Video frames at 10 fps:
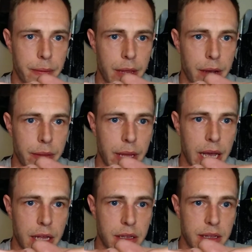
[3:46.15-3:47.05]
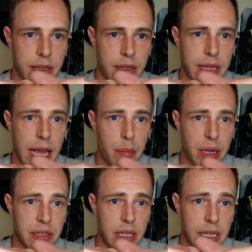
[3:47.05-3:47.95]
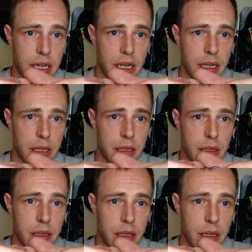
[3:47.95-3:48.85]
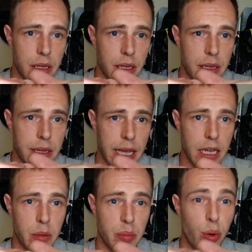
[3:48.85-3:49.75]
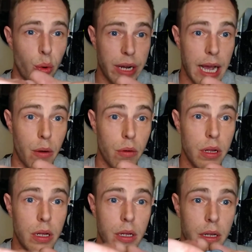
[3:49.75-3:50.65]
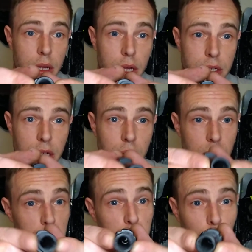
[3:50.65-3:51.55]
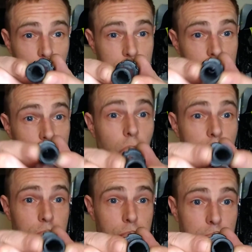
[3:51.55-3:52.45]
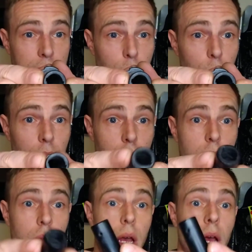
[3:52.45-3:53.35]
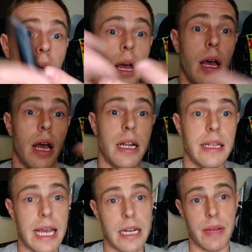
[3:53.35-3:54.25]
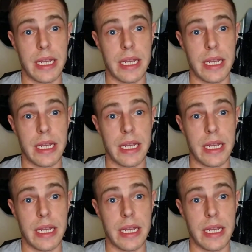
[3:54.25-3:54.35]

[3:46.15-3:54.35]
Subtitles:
there and there, they're basically gonna be bored out. So I'm going to bore this entire unit out, and at the end of it,